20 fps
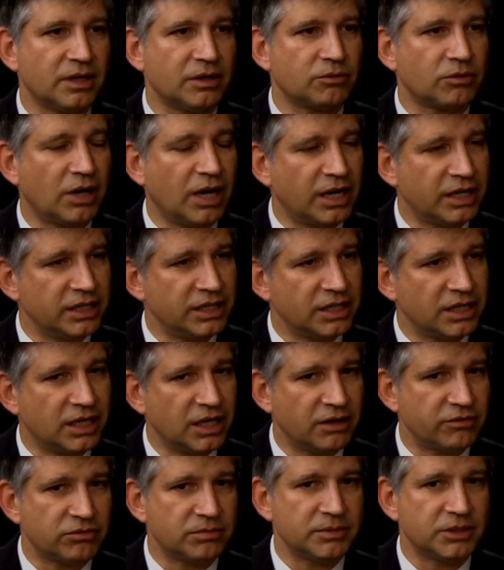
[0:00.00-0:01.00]
Iranian
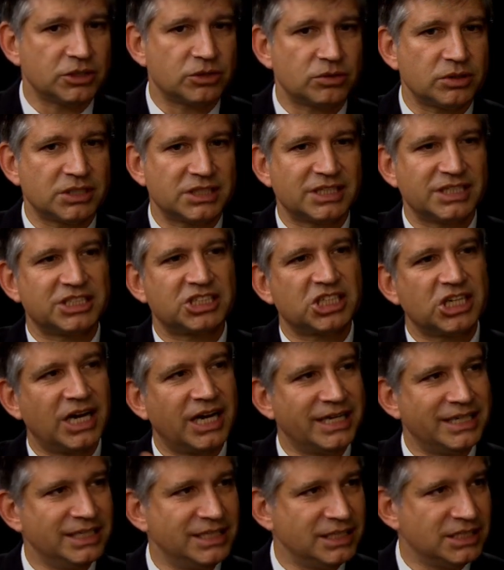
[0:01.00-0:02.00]
government, or it's the
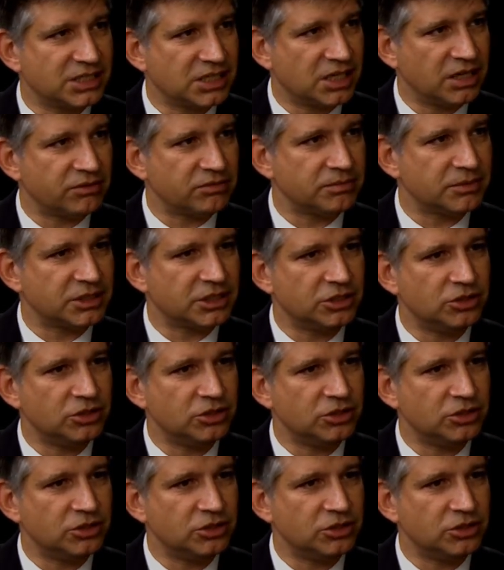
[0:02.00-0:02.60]
Chinese government.